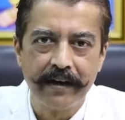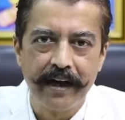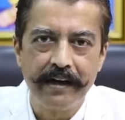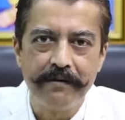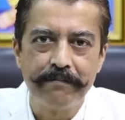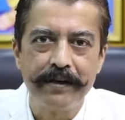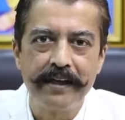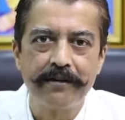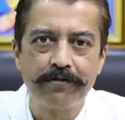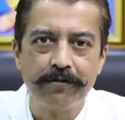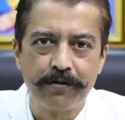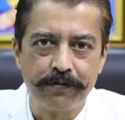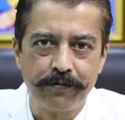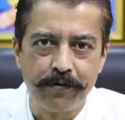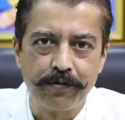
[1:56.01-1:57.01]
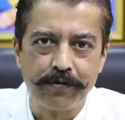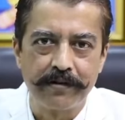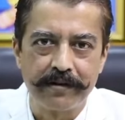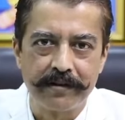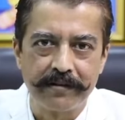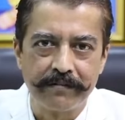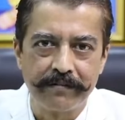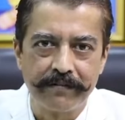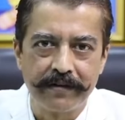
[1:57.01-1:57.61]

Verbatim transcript: and pre-cooked foods.